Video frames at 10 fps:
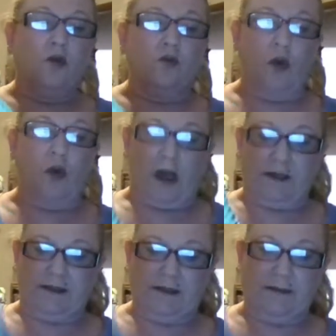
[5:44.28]

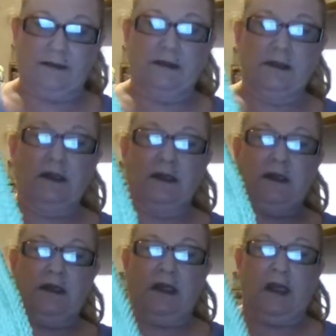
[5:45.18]
Ross,
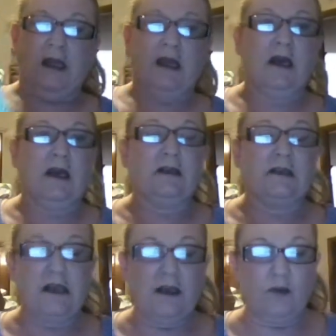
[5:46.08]
and
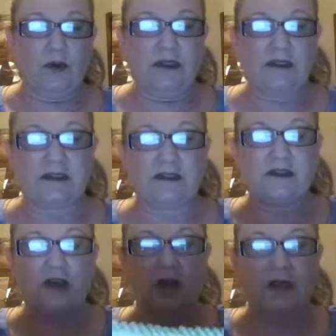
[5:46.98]
he was
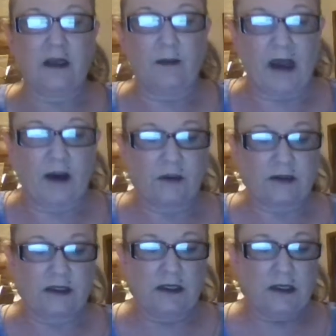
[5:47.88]
talking
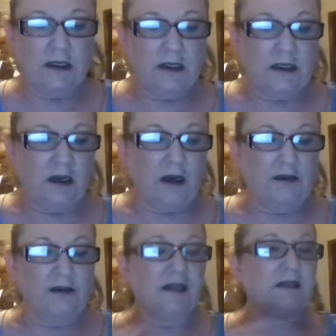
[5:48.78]
about
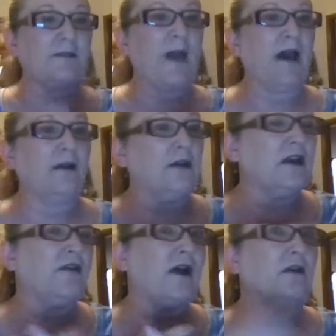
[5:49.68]
this pattern
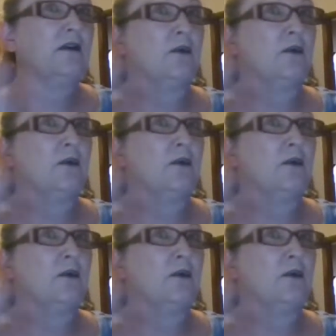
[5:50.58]
he found.